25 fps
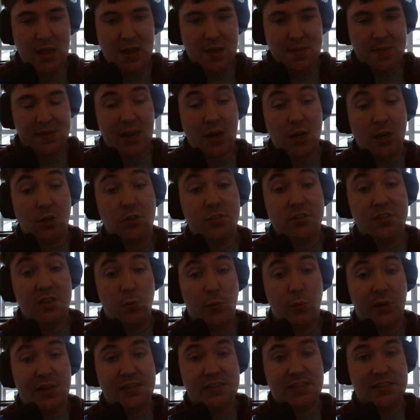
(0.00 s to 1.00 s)
the characters, and then
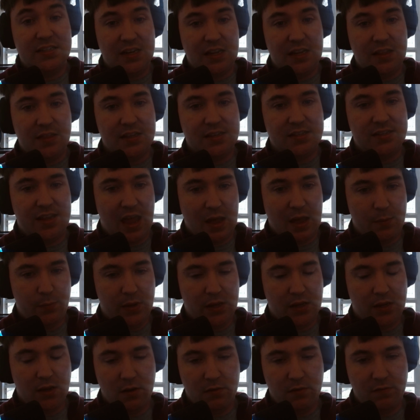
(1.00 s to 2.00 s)
we get to see this
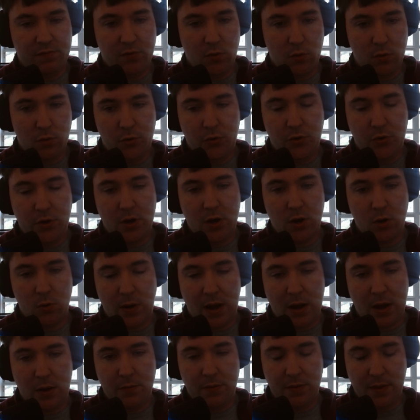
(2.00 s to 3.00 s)
epic unfold
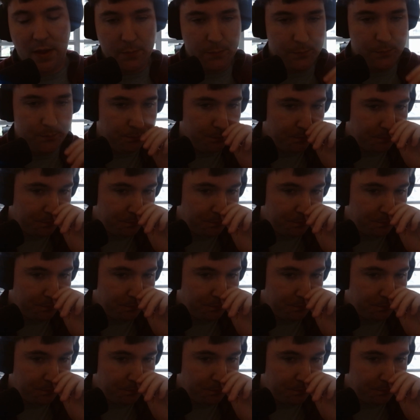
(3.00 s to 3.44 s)
around them.